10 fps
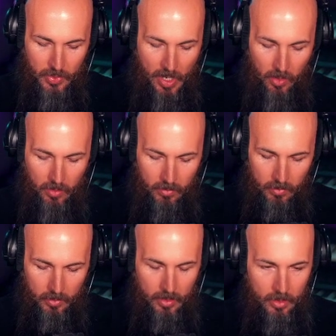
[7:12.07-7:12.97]
sound,
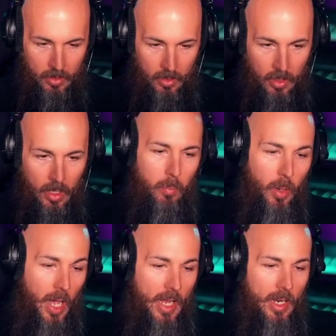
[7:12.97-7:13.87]

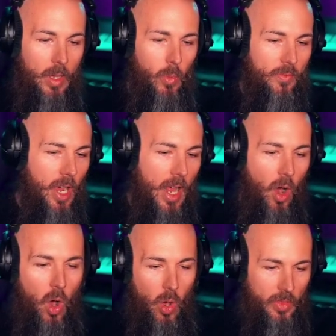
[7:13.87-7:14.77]
but we've got
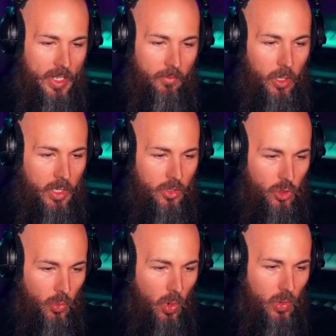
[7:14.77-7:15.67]
all the different
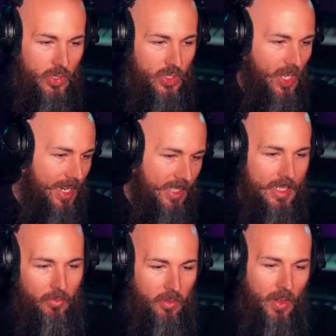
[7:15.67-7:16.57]
controls set to
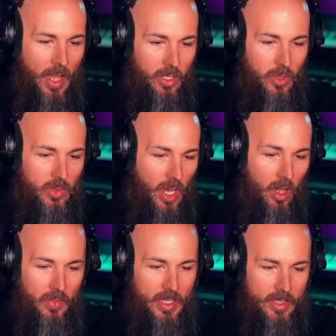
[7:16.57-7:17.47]
different values
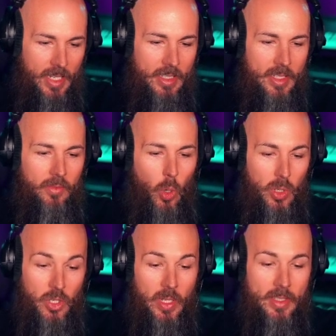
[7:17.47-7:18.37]
on these scenes. And of
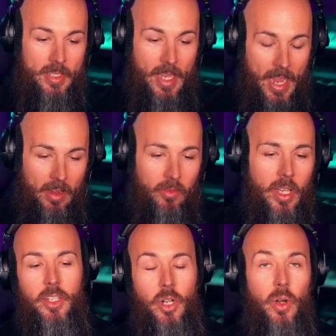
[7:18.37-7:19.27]
course, you can save
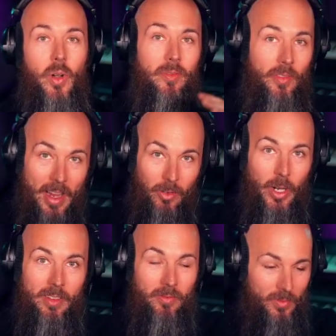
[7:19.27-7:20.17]
your
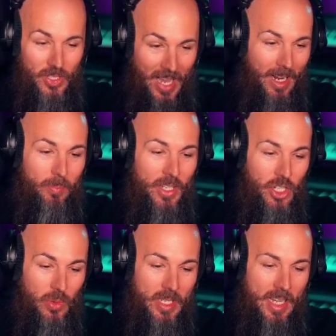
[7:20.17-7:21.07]
favorite setup that
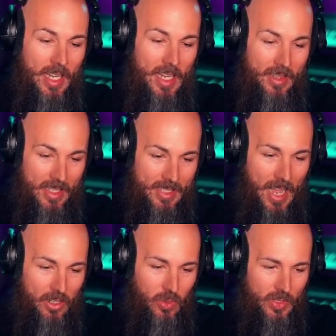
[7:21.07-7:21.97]
you did in this
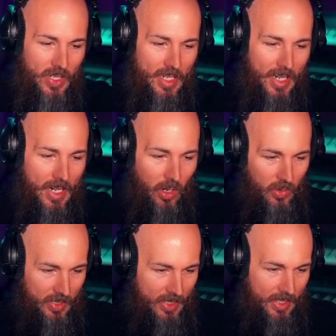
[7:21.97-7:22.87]
extra scene here,
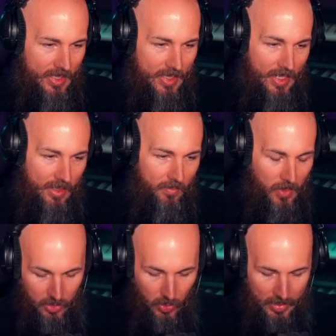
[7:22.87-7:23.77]
the 6th scene.
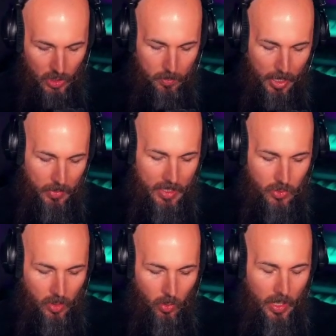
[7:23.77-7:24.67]
So let's just play with
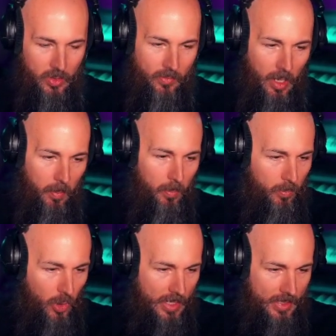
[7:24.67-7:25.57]
these real quick. So if I
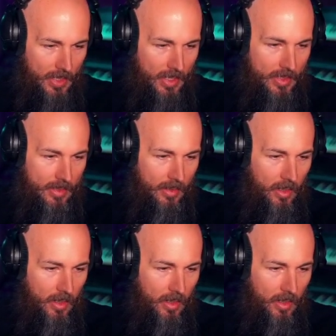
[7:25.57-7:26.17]
press this,